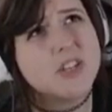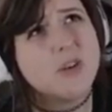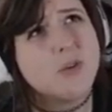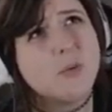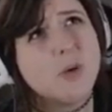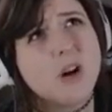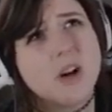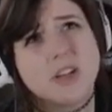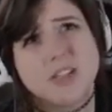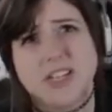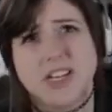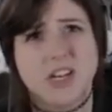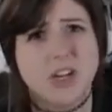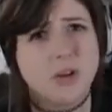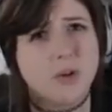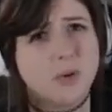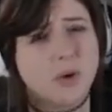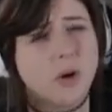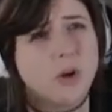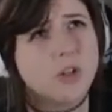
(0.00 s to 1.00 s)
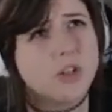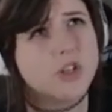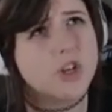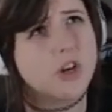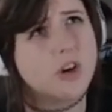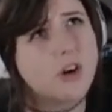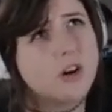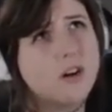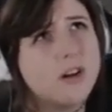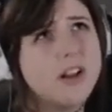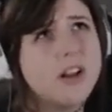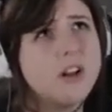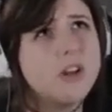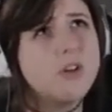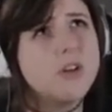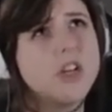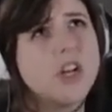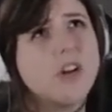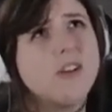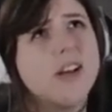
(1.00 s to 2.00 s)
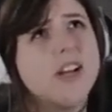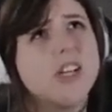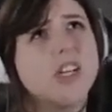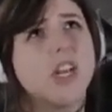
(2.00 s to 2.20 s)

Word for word: words in a new culture, in a new generation.